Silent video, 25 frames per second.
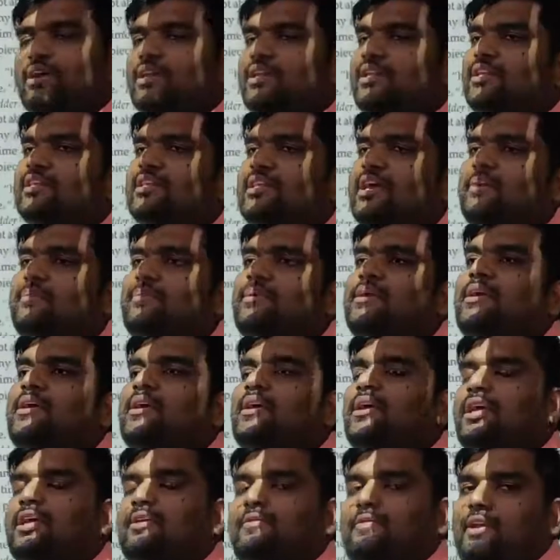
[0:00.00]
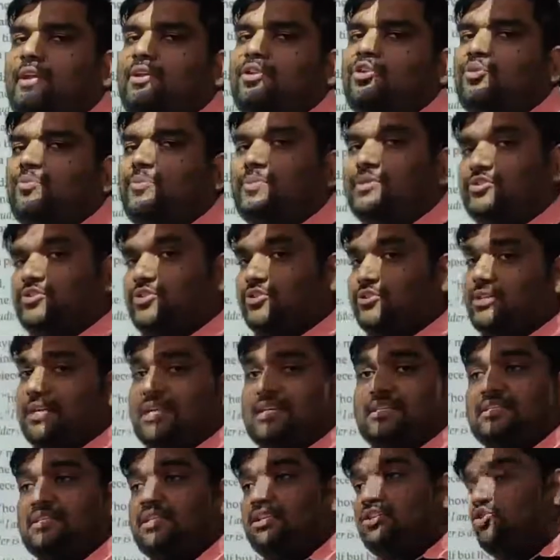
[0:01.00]
wearing them, he went to Mr.
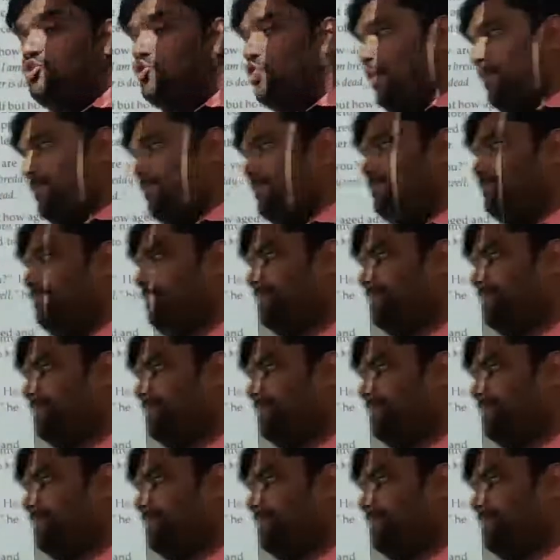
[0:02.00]
Jasler's shop.